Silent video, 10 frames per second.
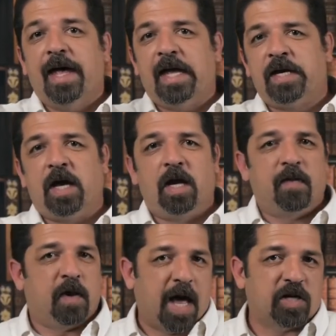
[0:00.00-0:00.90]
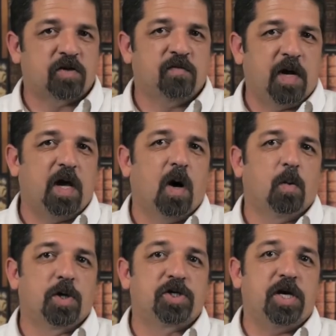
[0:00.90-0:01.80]
Indeed, in the next video,
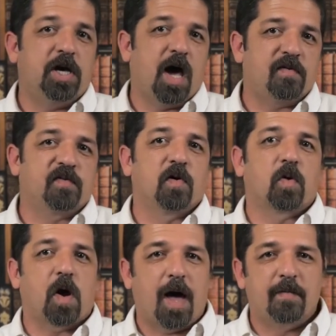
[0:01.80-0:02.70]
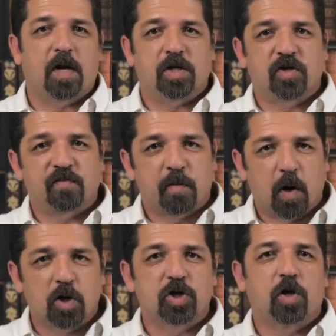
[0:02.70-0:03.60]
we'll see yet further evidence of
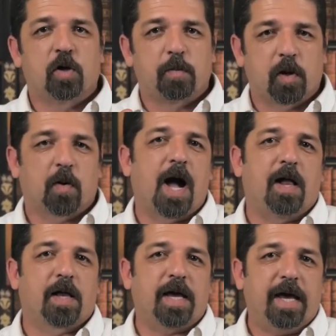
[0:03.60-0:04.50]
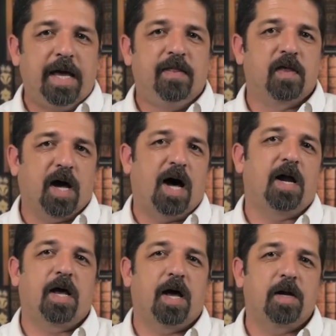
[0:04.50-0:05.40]
personal plurality in the
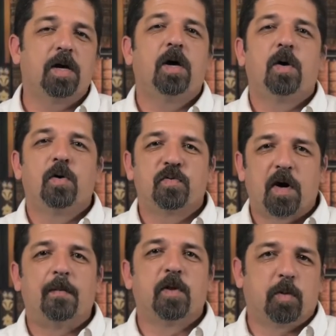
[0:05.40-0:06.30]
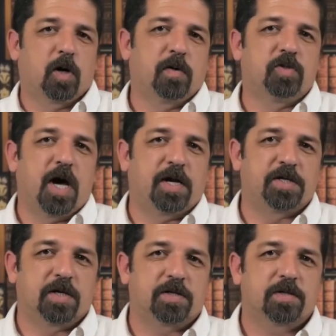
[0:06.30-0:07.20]
Godhead from the book of
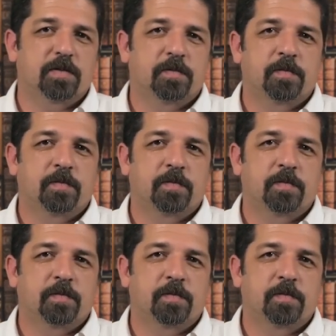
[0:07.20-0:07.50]
Genesis.